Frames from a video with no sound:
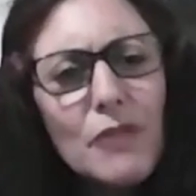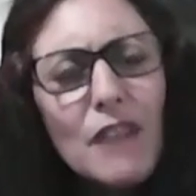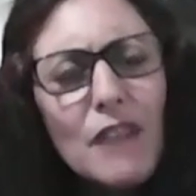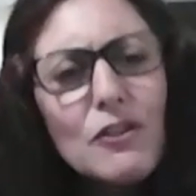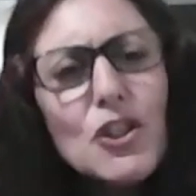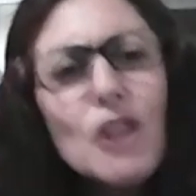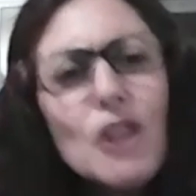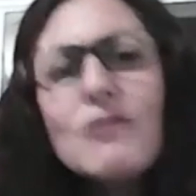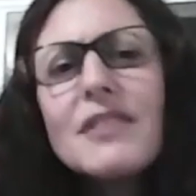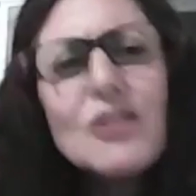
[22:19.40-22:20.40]
If a
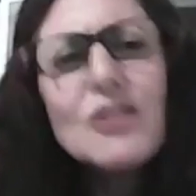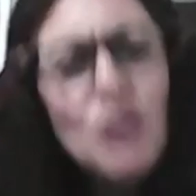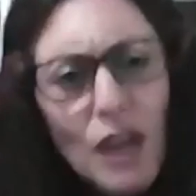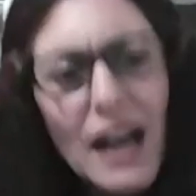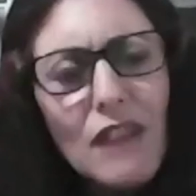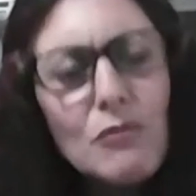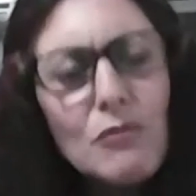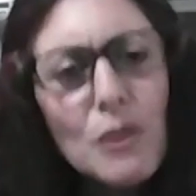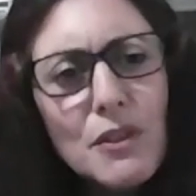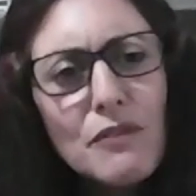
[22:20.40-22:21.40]
child does not have
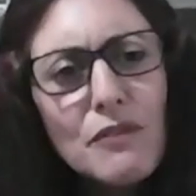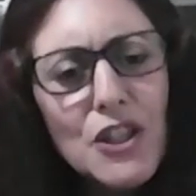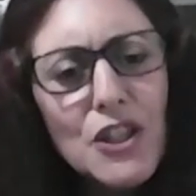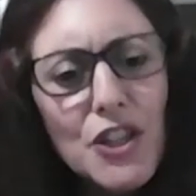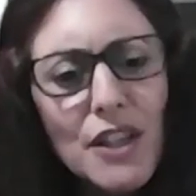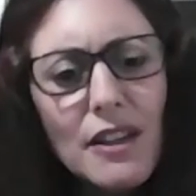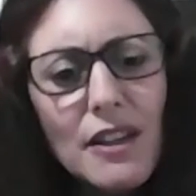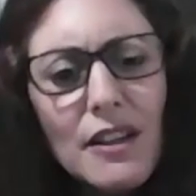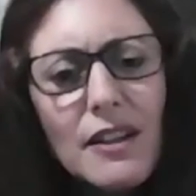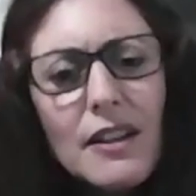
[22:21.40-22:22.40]
motivation,
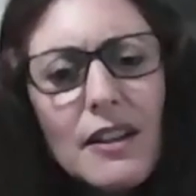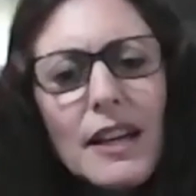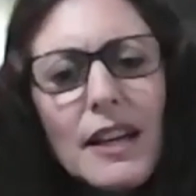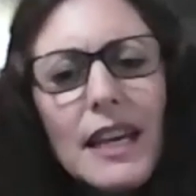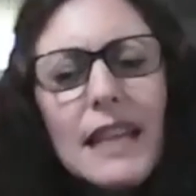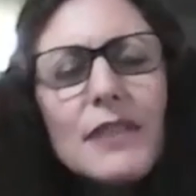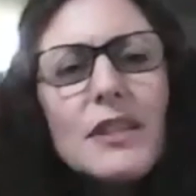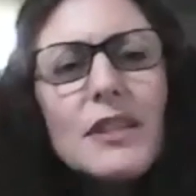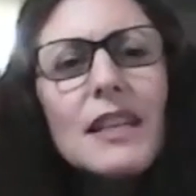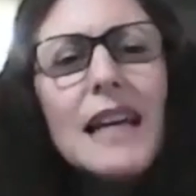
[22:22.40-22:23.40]
it
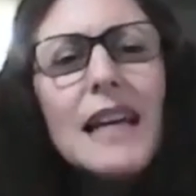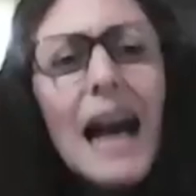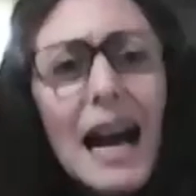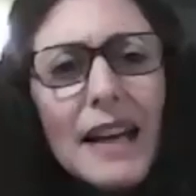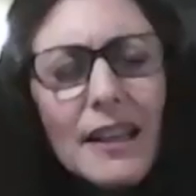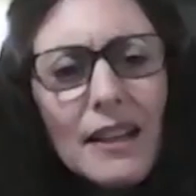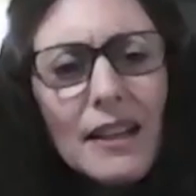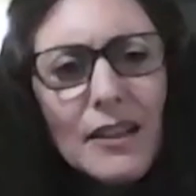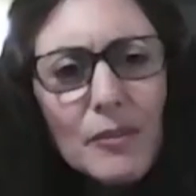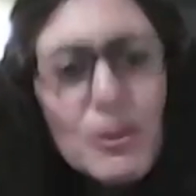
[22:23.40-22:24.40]
can
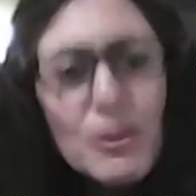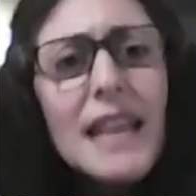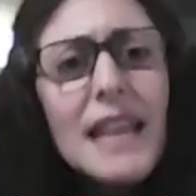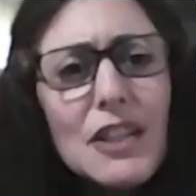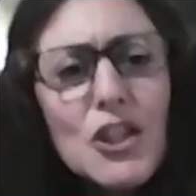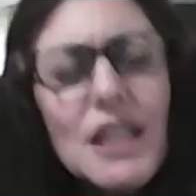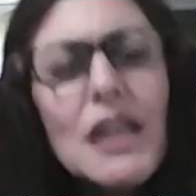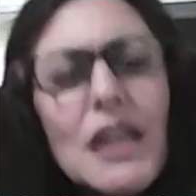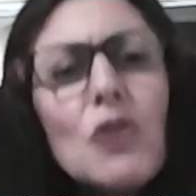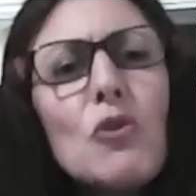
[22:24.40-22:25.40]

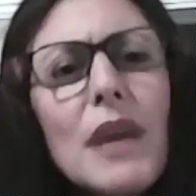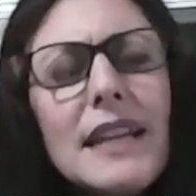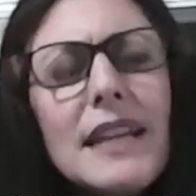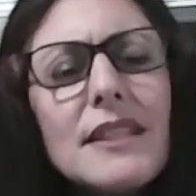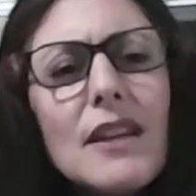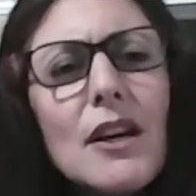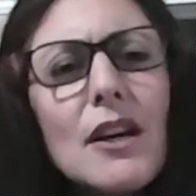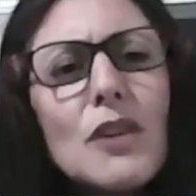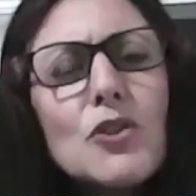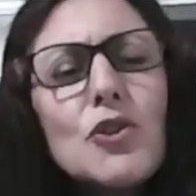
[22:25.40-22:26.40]
potentially equate
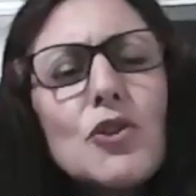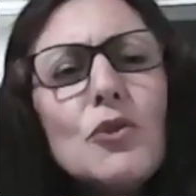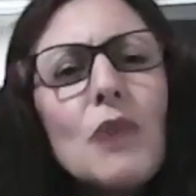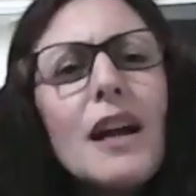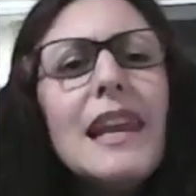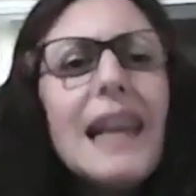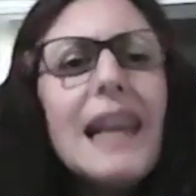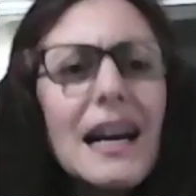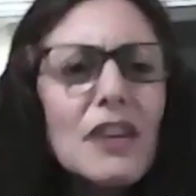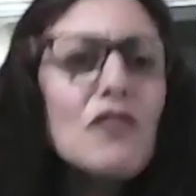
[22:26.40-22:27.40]
to a
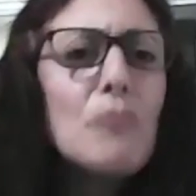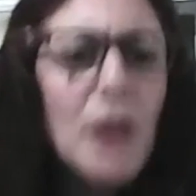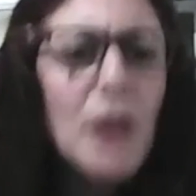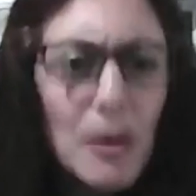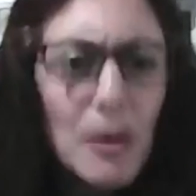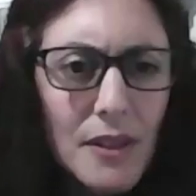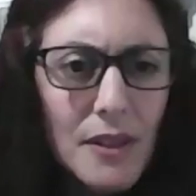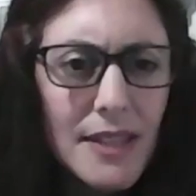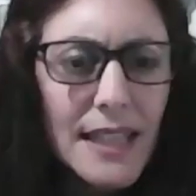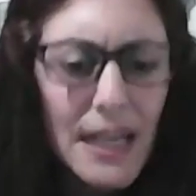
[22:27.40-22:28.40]
lack of
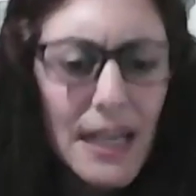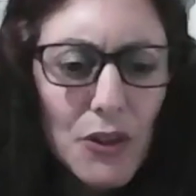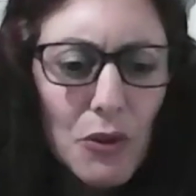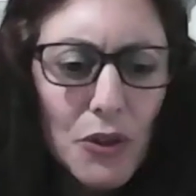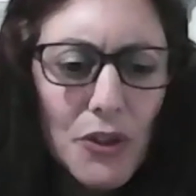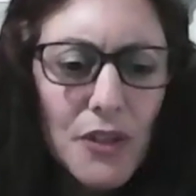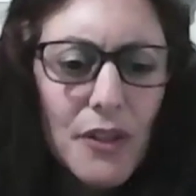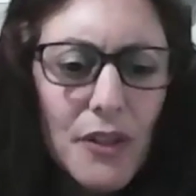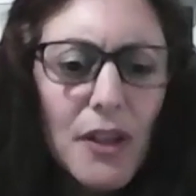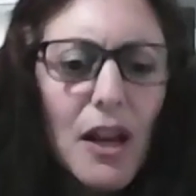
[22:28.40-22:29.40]
purpose in adulthood.
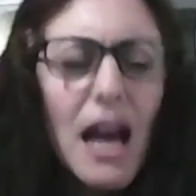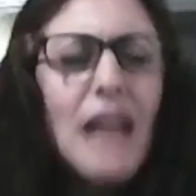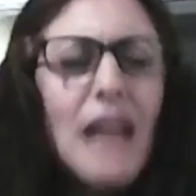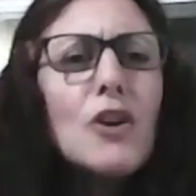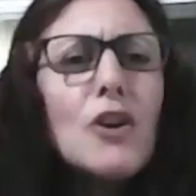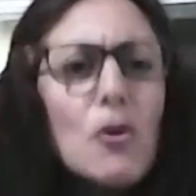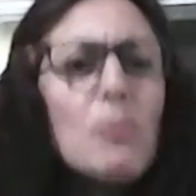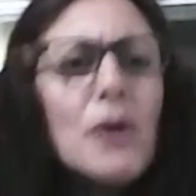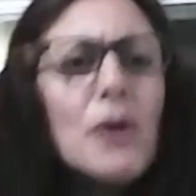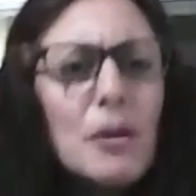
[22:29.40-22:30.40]
And no
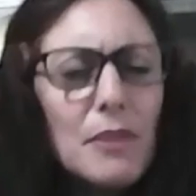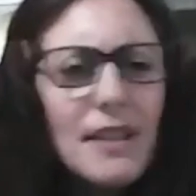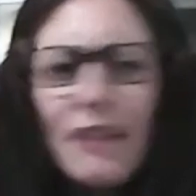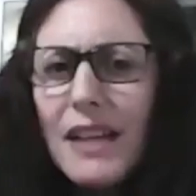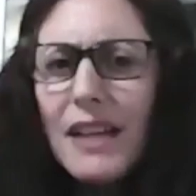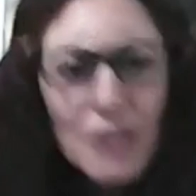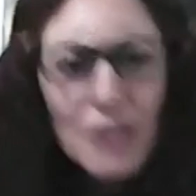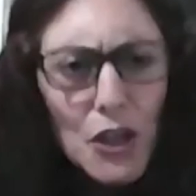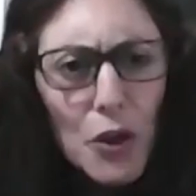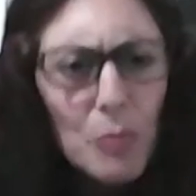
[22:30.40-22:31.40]
purpose, having
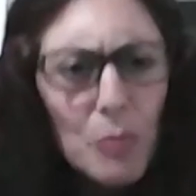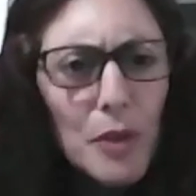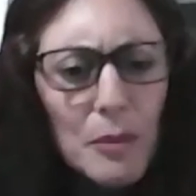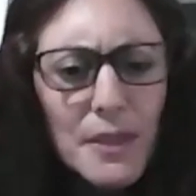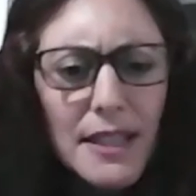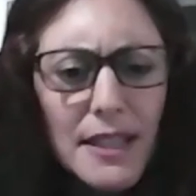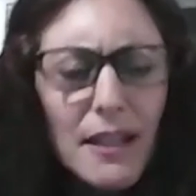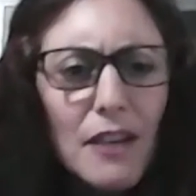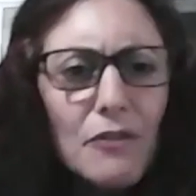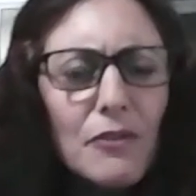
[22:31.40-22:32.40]
absolutely no purpose in
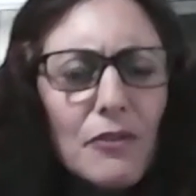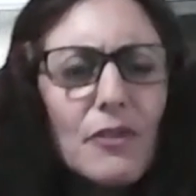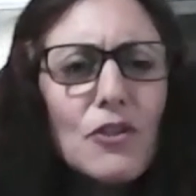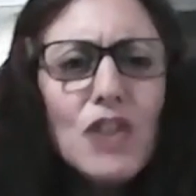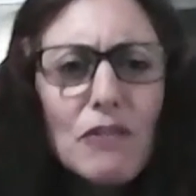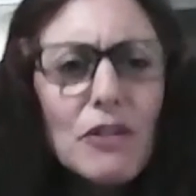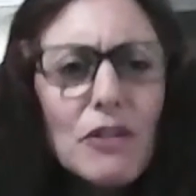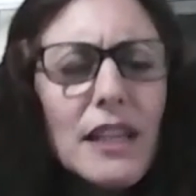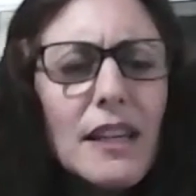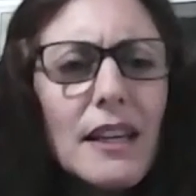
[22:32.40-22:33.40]
life,
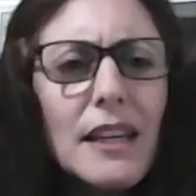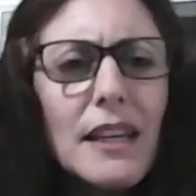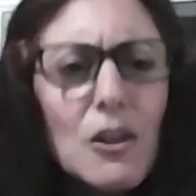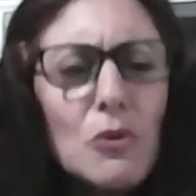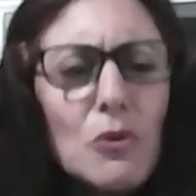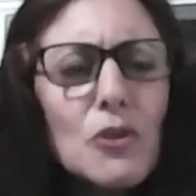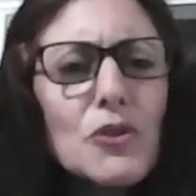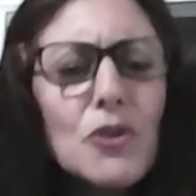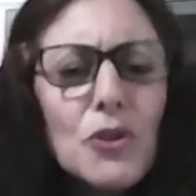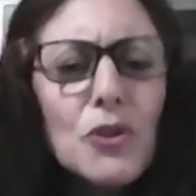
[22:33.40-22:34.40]
generally equals
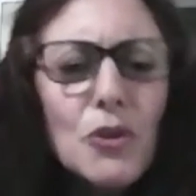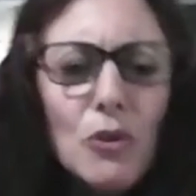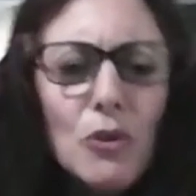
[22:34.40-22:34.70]
to